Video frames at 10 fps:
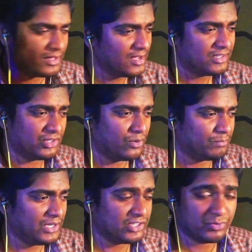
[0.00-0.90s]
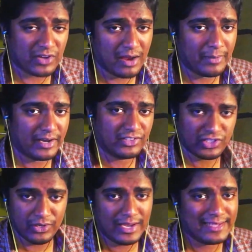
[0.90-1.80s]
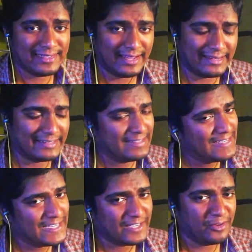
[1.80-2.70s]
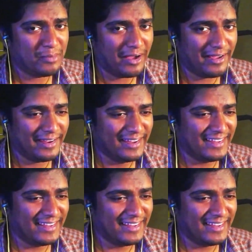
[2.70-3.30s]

So please subscribe, and I'll see you guys later. Goodbye.